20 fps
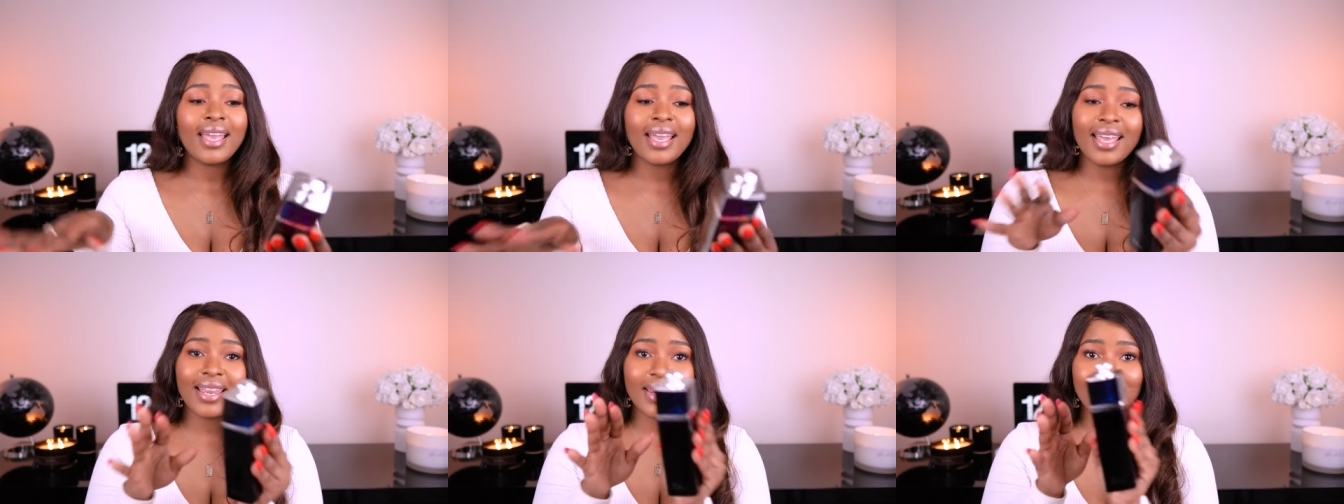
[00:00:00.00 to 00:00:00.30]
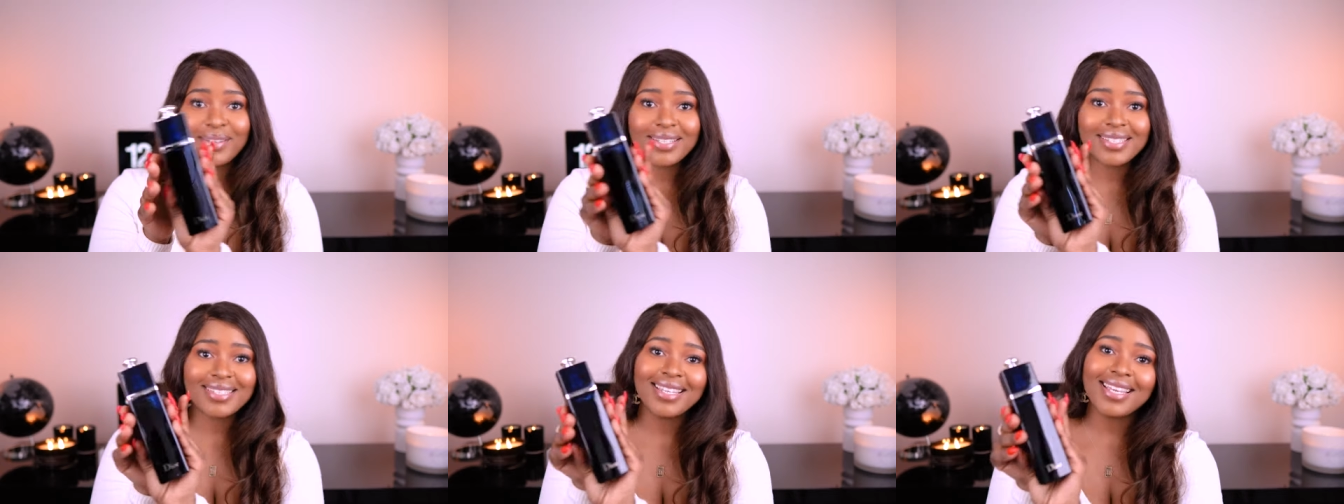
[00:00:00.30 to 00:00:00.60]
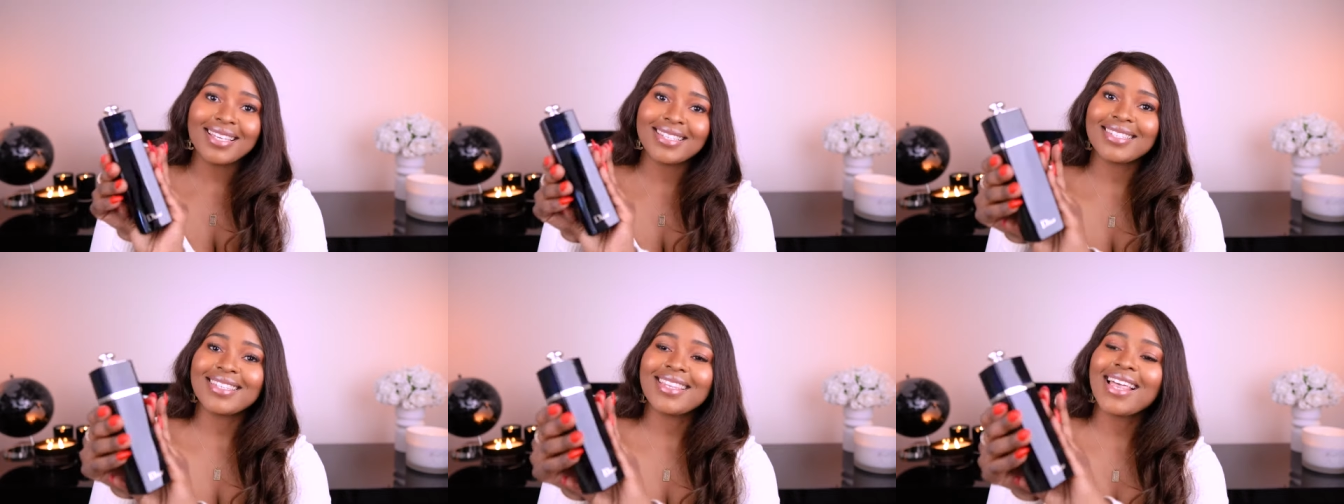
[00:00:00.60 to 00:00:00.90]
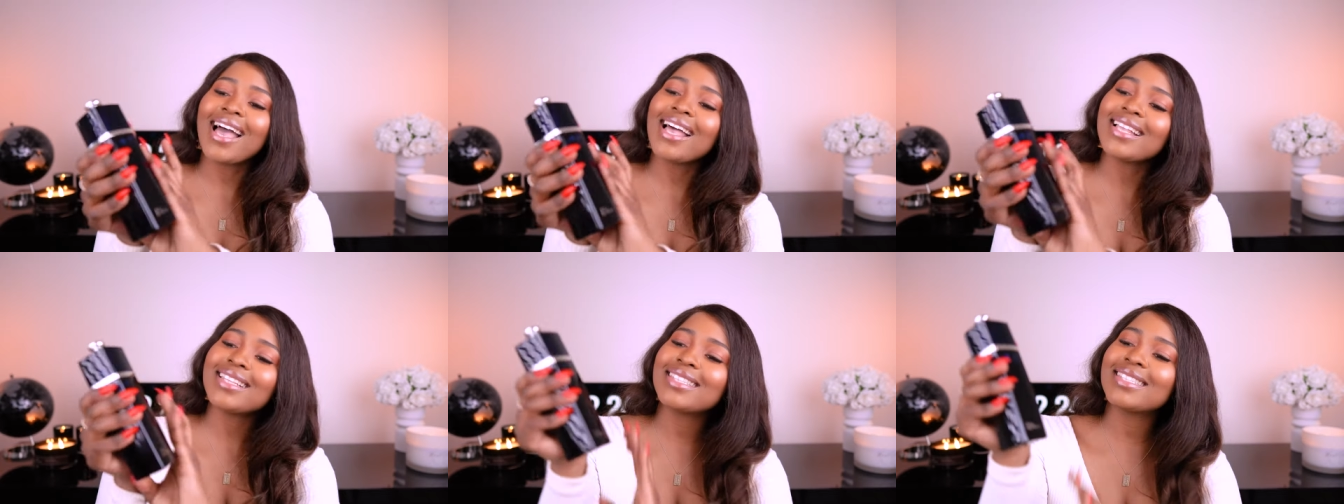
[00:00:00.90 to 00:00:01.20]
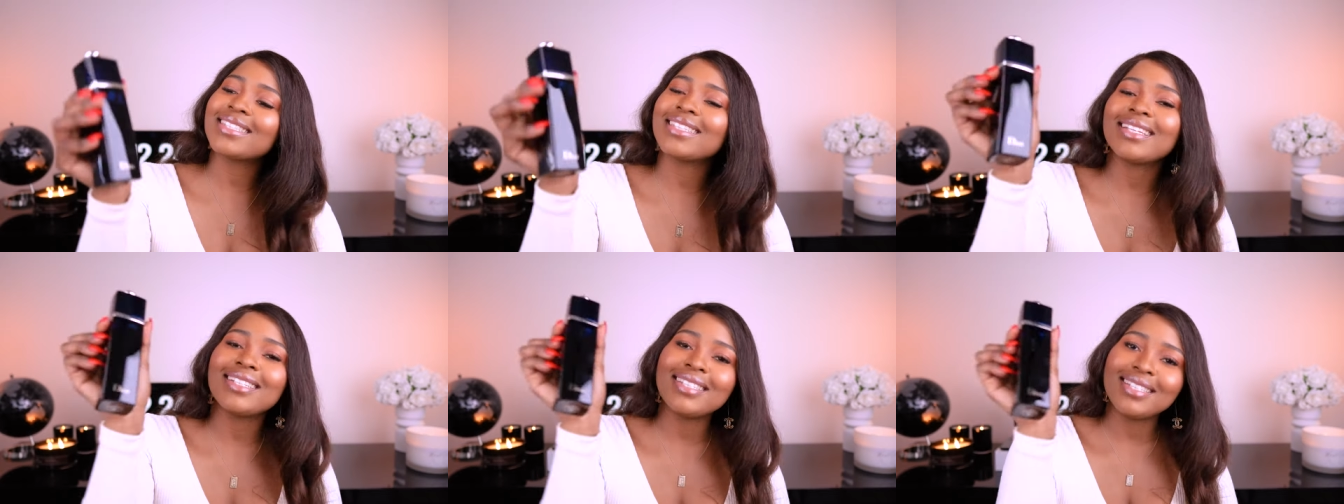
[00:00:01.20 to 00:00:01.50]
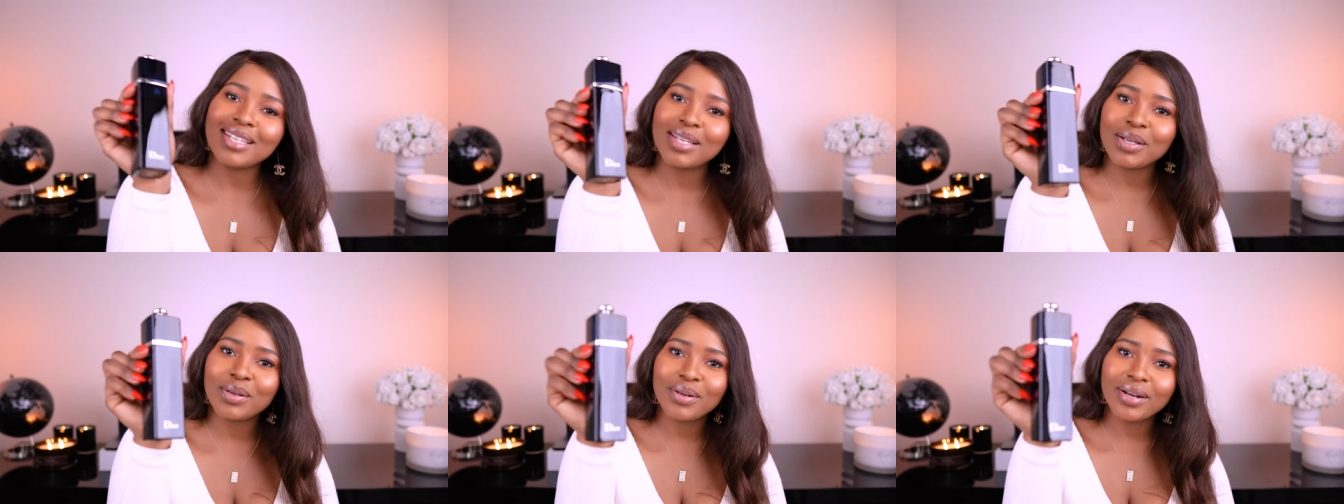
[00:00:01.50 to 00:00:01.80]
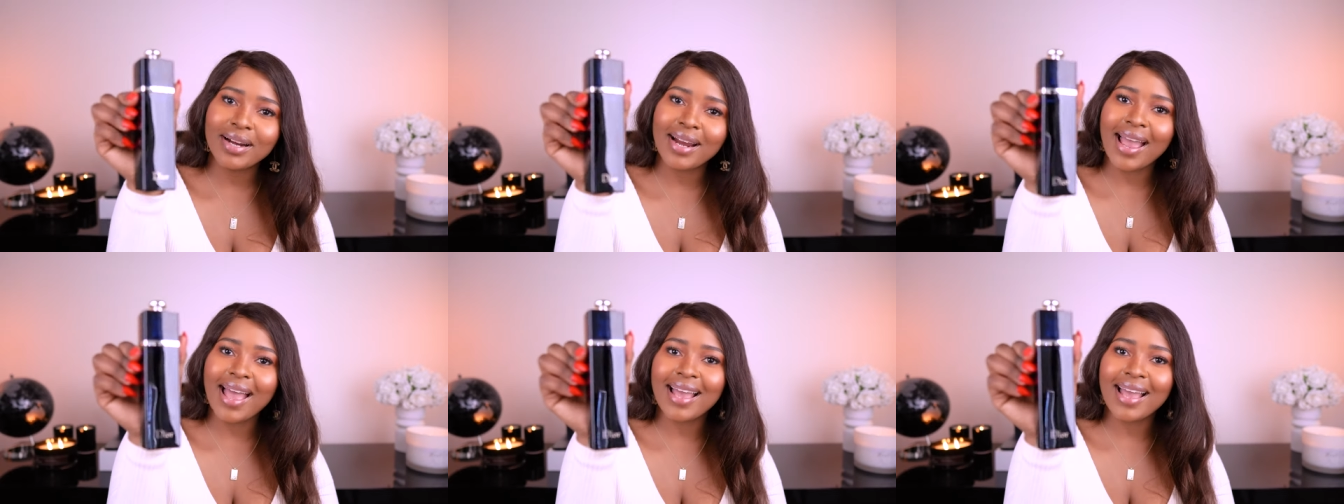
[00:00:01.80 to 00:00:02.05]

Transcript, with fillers: Anyways, yes, that's Dior